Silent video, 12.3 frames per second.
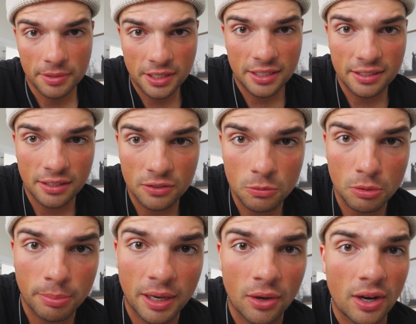possess that
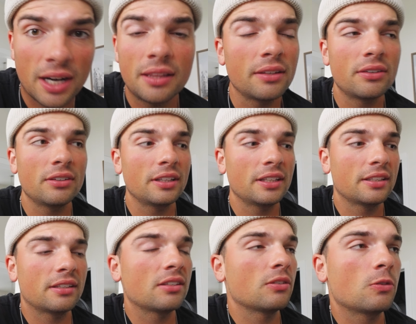superpower. I literally
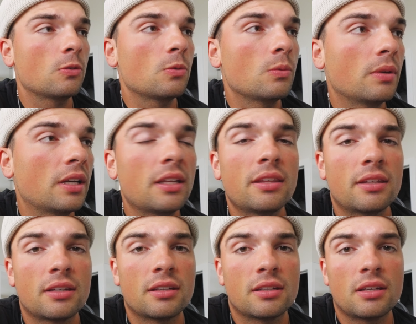didn't do
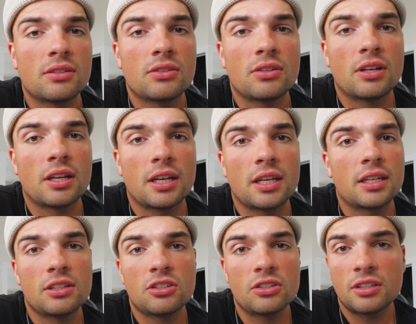anything yesterday, and
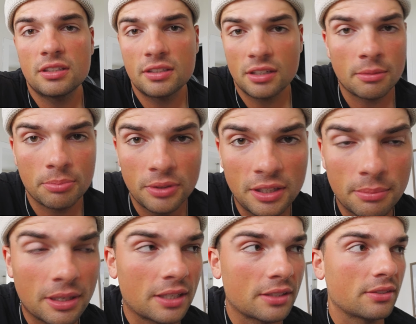it's it's a complete
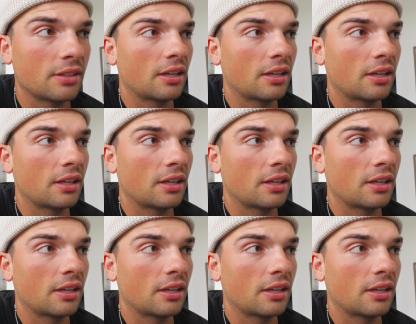mess.